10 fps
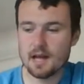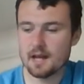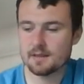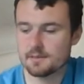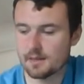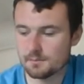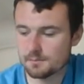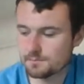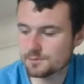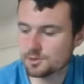
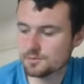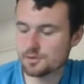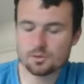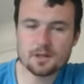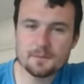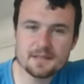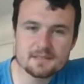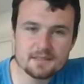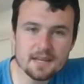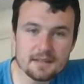and just for 20
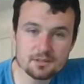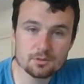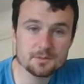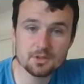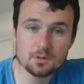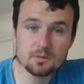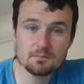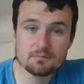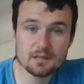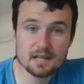minutes a day. That's what I've been
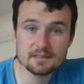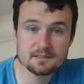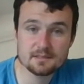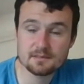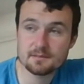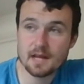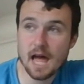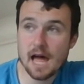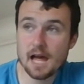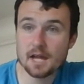doing last
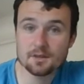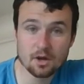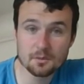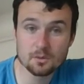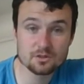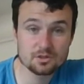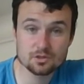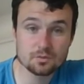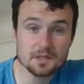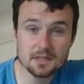9 months.
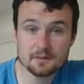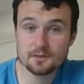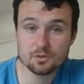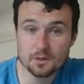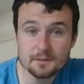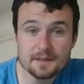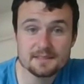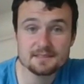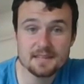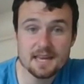Just reading for 20
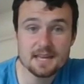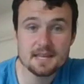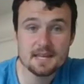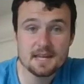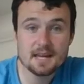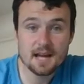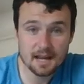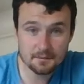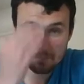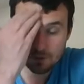minutes a day,
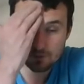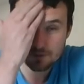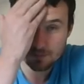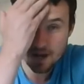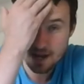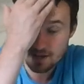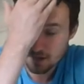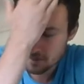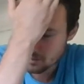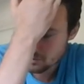and it improves the brain. And I